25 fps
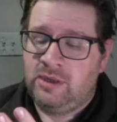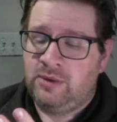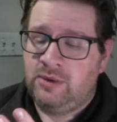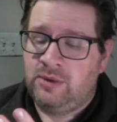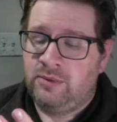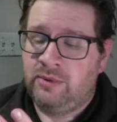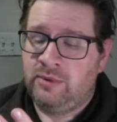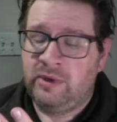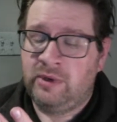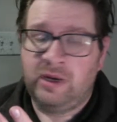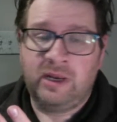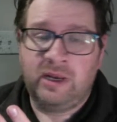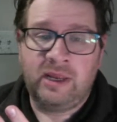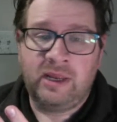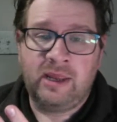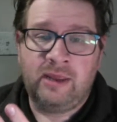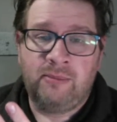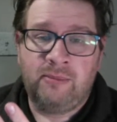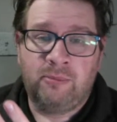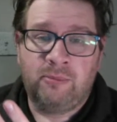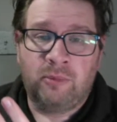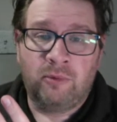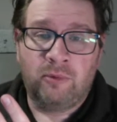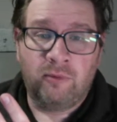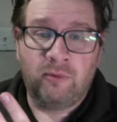We were going to
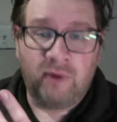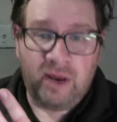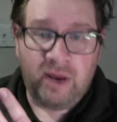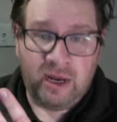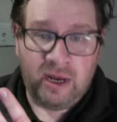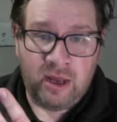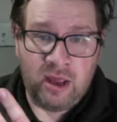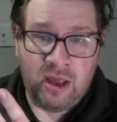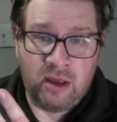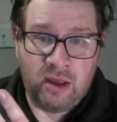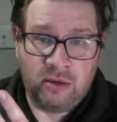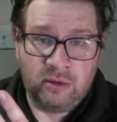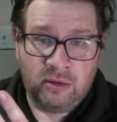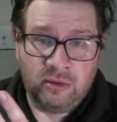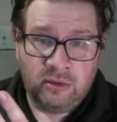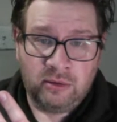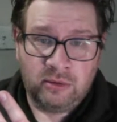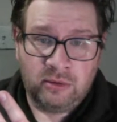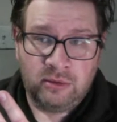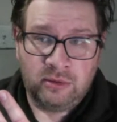get Marino,